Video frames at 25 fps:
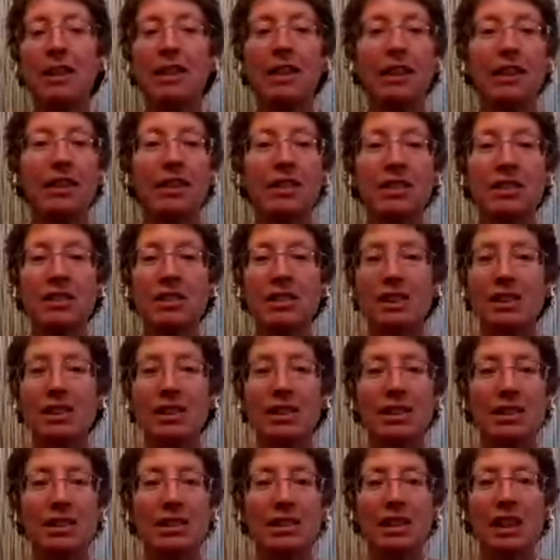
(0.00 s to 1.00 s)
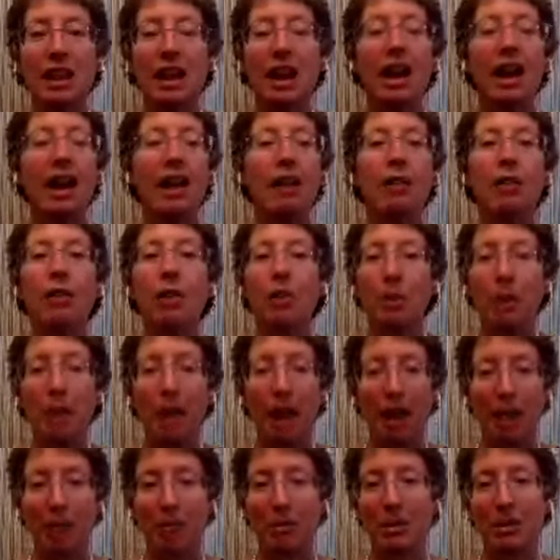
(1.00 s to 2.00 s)
there is still is, I don't know what
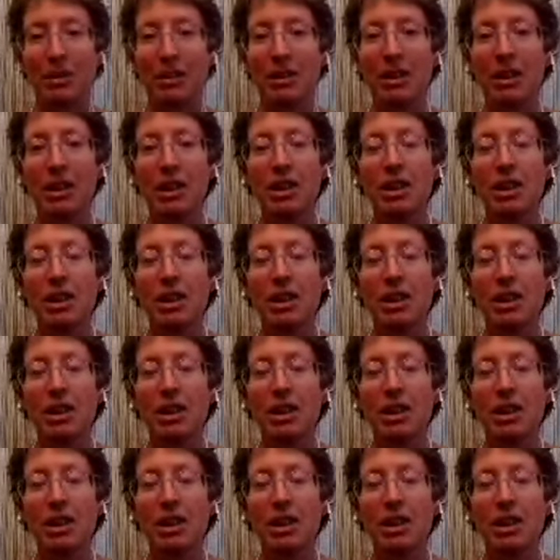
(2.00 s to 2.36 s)
happened.